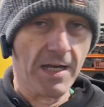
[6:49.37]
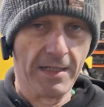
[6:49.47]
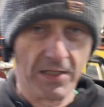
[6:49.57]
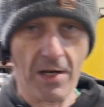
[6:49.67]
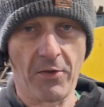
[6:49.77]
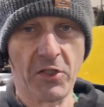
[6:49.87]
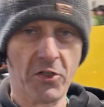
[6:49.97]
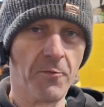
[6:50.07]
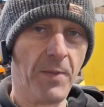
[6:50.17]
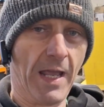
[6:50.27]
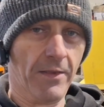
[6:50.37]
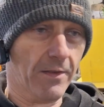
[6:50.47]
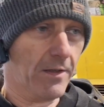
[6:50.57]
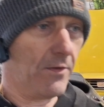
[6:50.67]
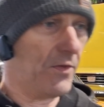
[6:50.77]
need to know the stud
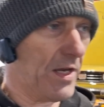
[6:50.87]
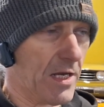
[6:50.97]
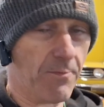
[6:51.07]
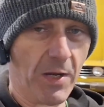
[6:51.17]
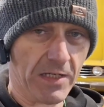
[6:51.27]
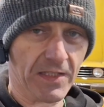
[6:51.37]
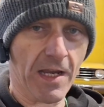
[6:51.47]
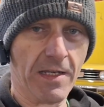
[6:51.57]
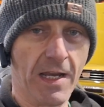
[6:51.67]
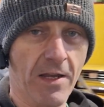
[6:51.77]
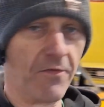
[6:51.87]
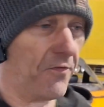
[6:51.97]
pattern. The PCD,